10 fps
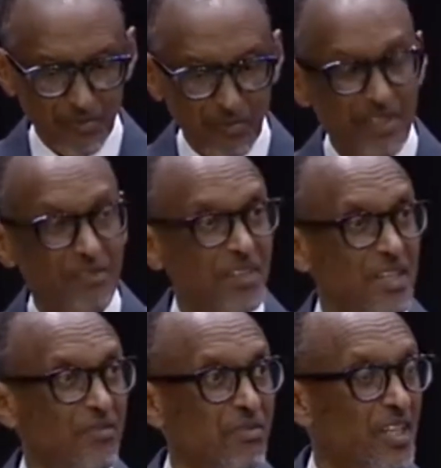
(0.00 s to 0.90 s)
But even
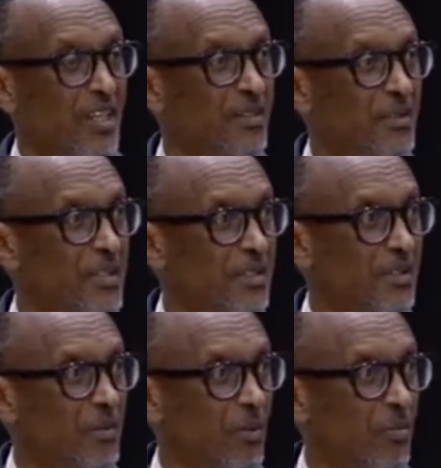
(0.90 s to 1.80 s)
if he had reached
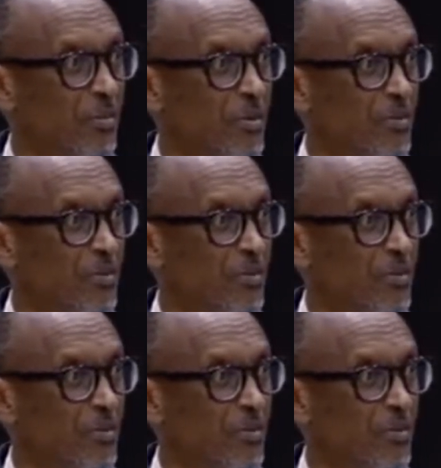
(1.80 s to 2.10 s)
Europe,